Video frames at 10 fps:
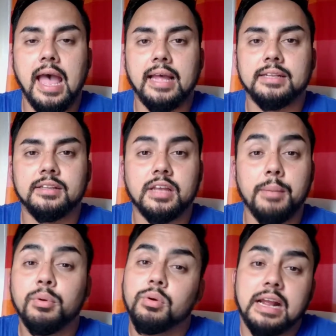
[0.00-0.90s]
And the
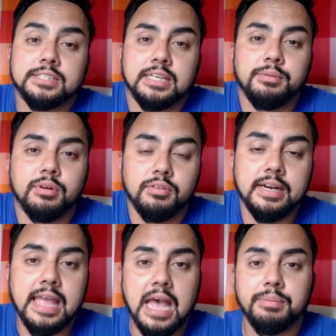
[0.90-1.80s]
couple actually were
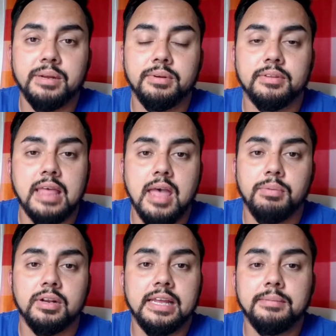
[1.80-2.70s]
really happy with their
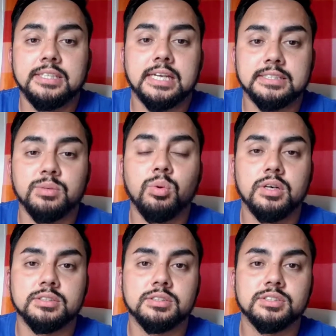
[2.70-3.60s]
body image as it
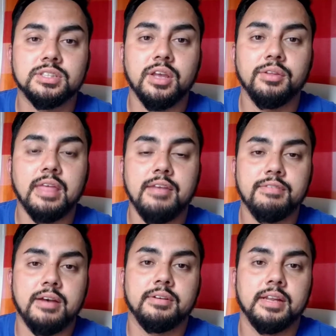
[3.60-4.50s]
was, so they
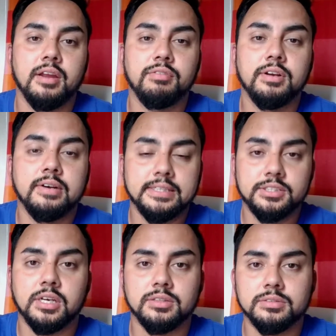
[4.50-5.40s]
found it a real
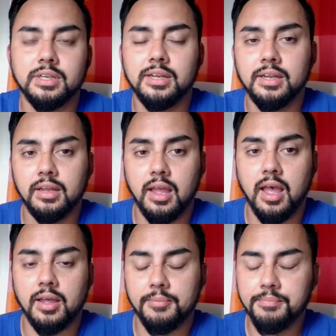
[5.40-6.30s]
insult.
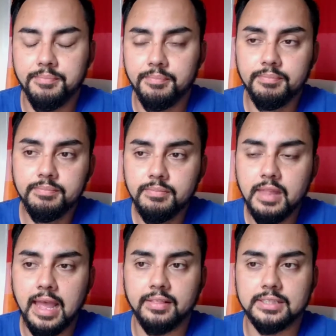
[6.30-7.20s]
And
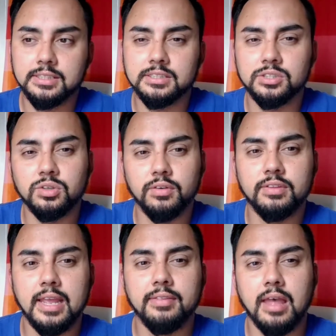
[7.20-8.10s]
this is the sort of
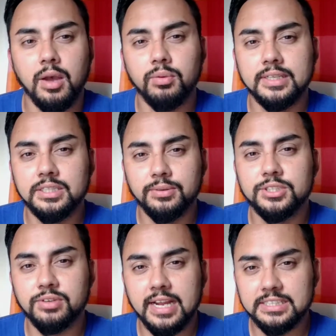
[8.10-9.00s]
thing that I wanted to
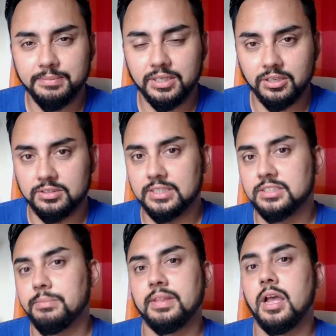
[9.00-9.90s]
address, because
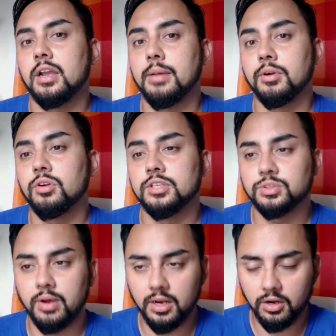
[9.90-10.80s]
it's something that I come across
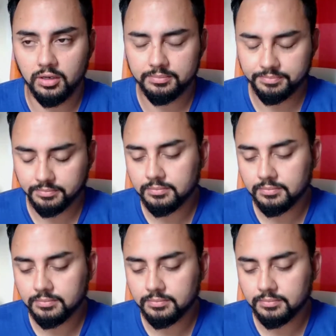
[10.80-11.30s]
quite a lot.